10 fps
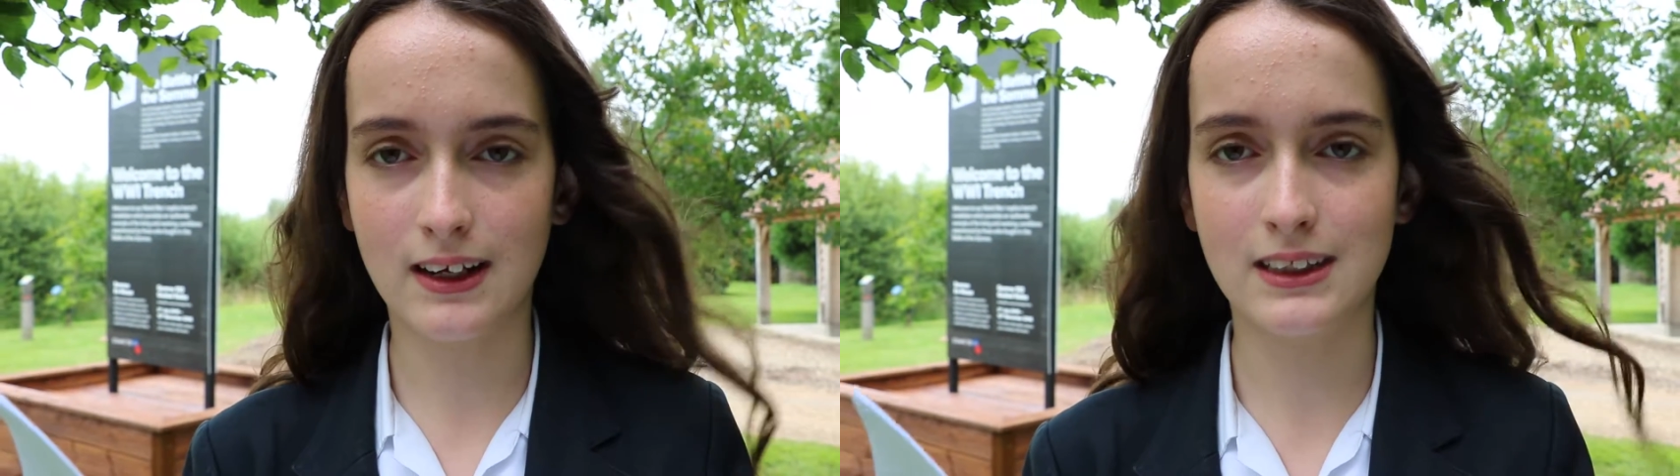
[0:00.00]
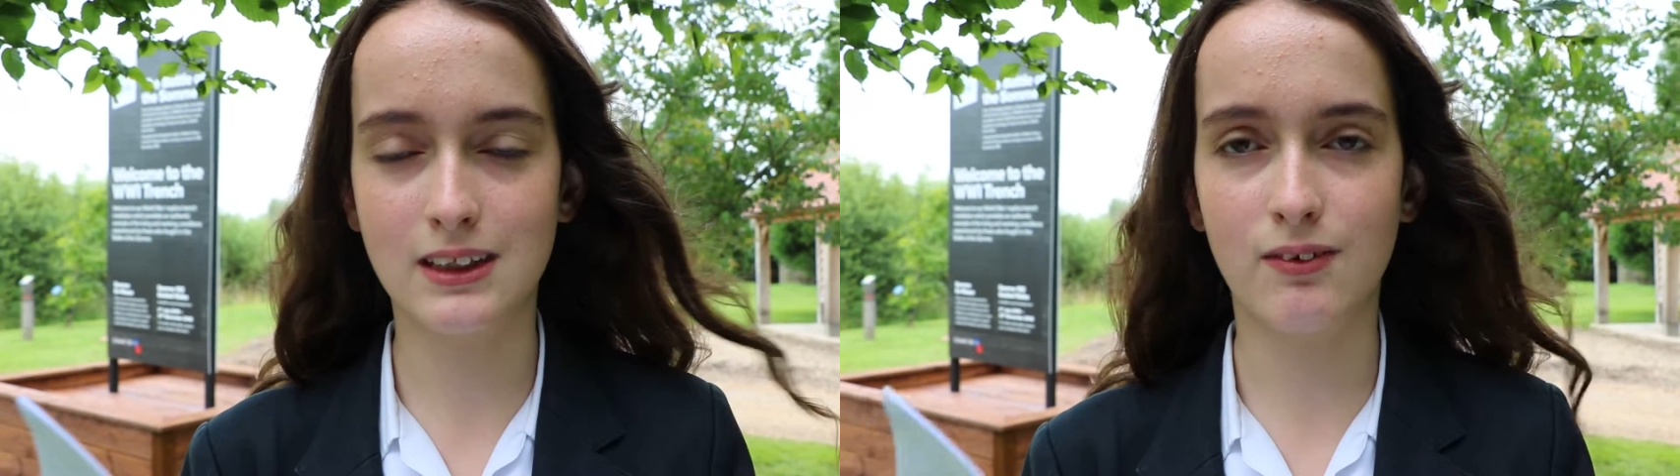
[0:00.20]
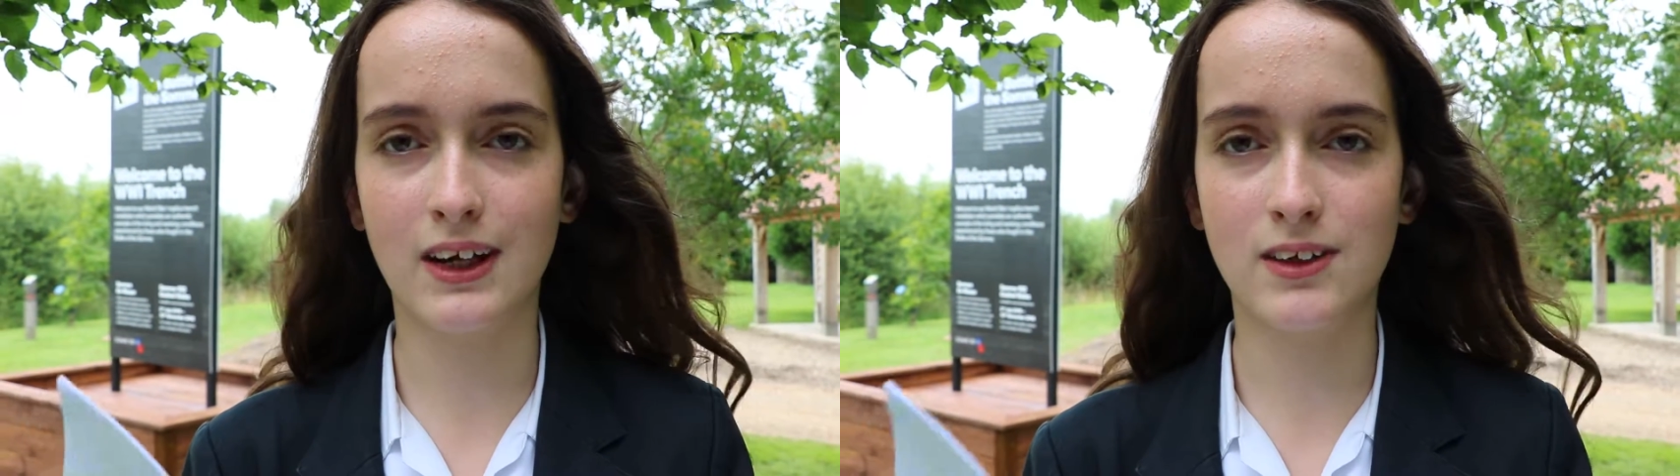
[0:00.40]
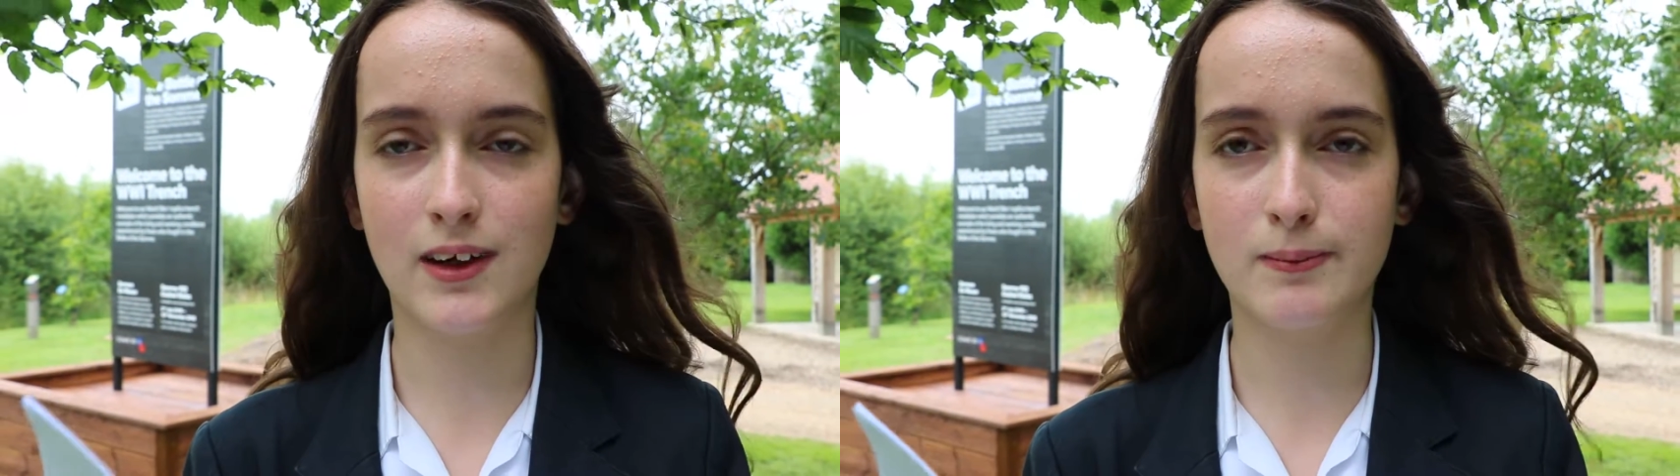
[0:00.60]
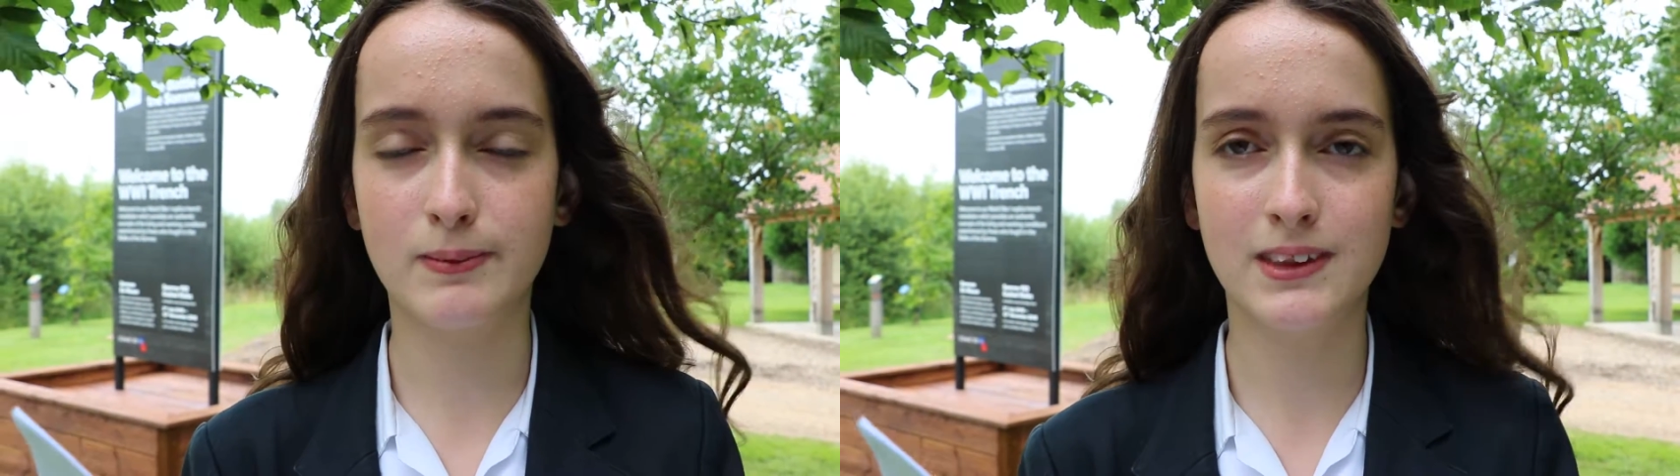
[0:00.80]
as the
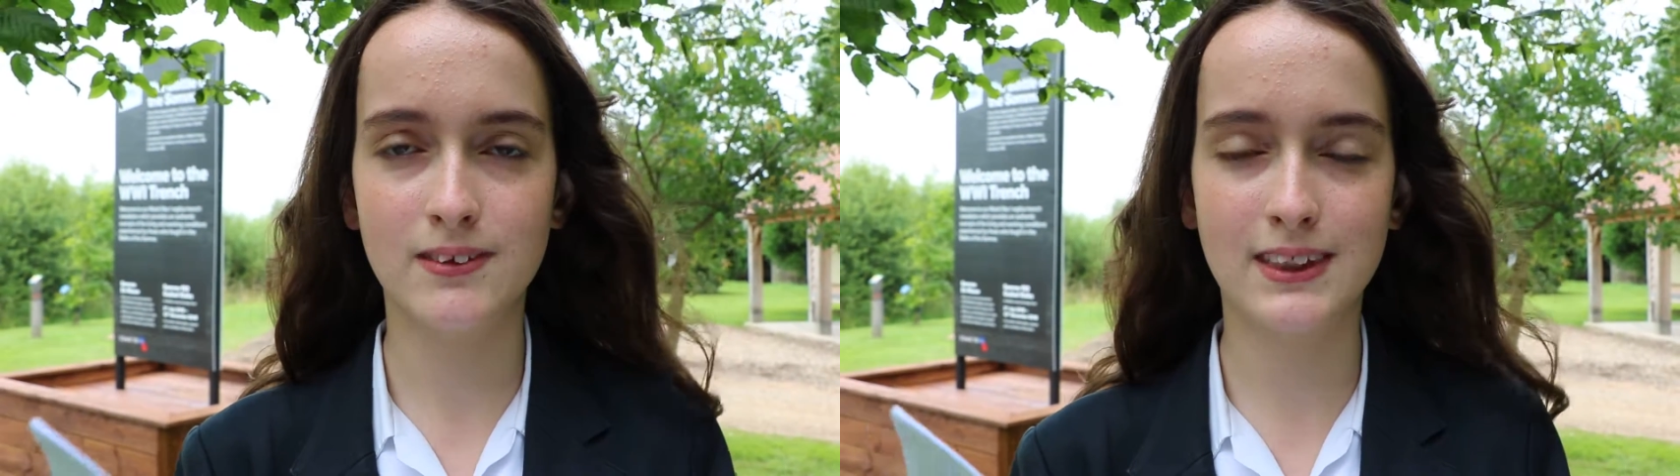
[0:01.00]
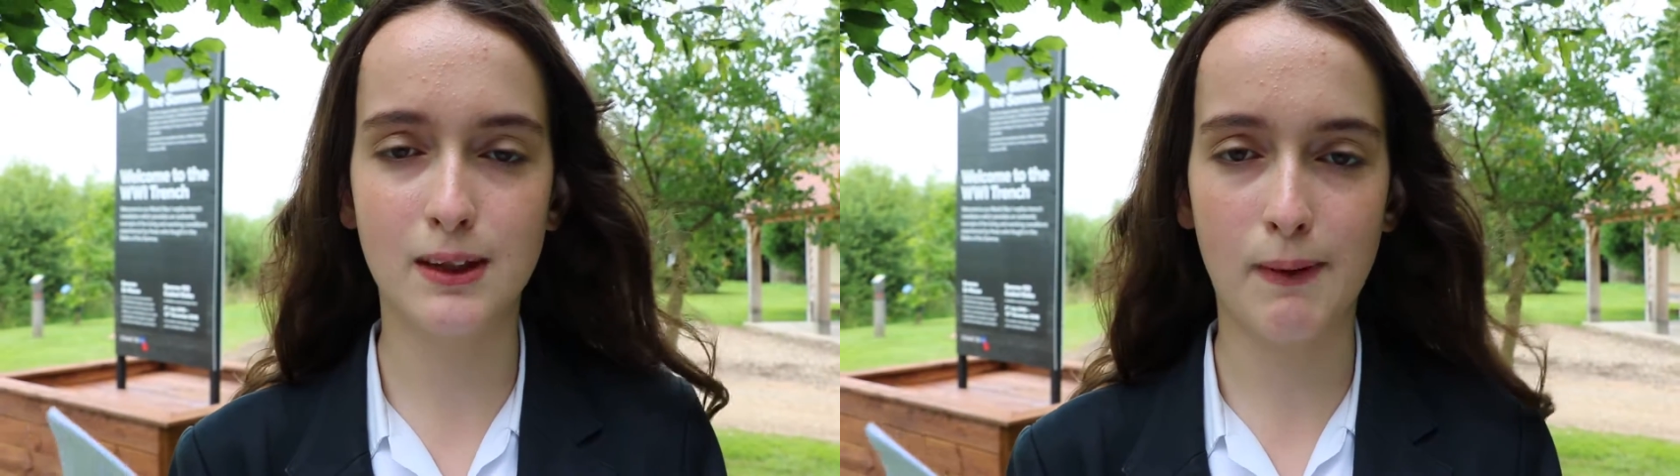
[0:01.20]
raindrops drizzle